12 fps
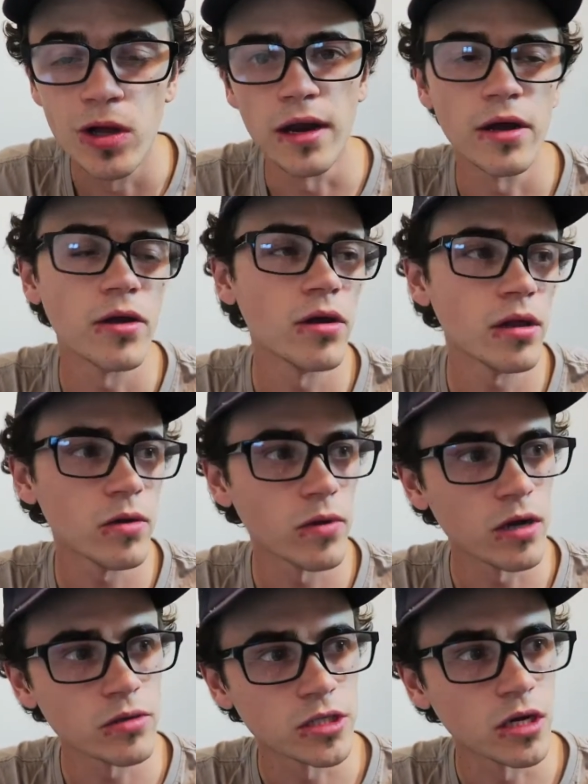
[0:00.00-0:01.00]
And I know like
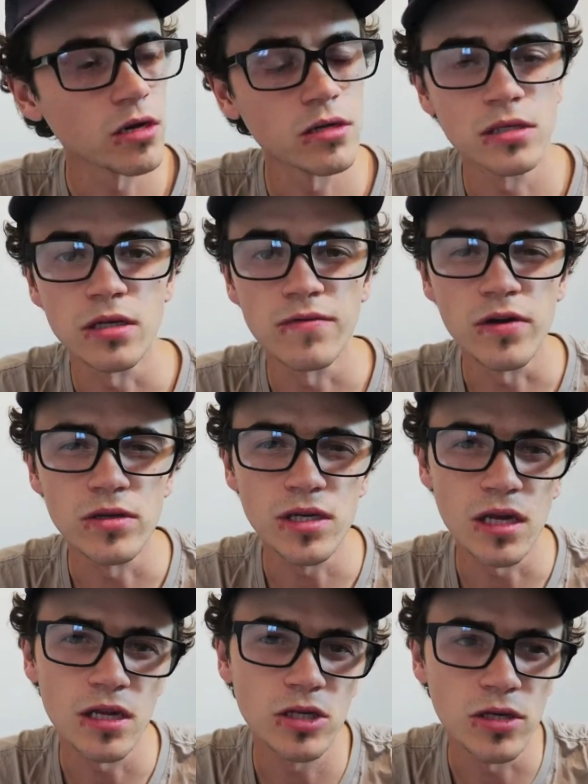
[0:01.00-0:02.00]
when I was younger and stuff, I was
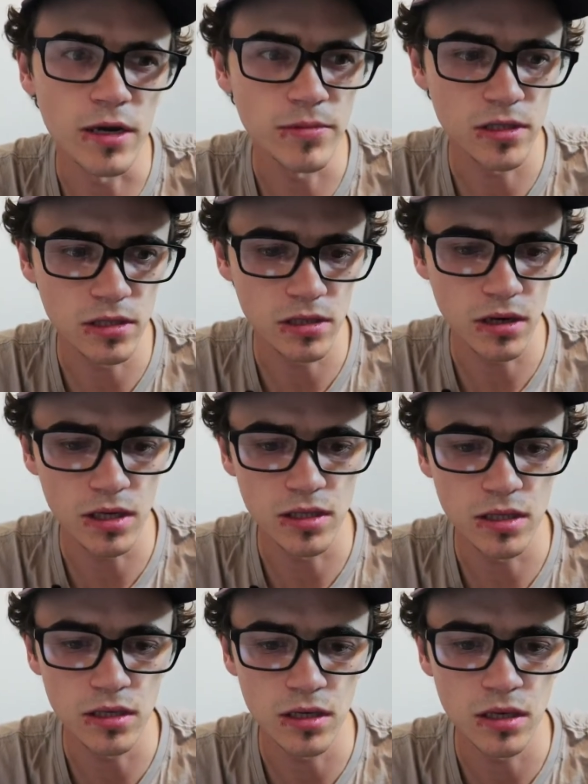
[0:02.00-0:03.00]
getting trapped into the
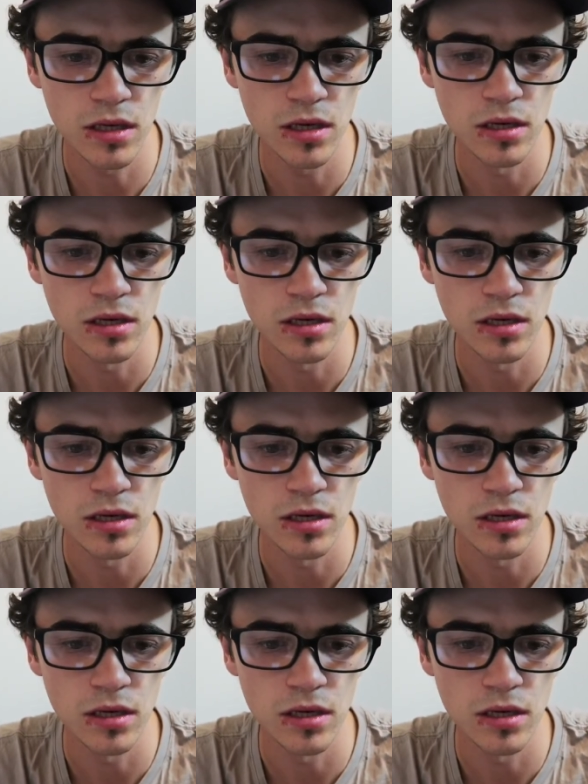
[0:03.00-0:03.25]
idea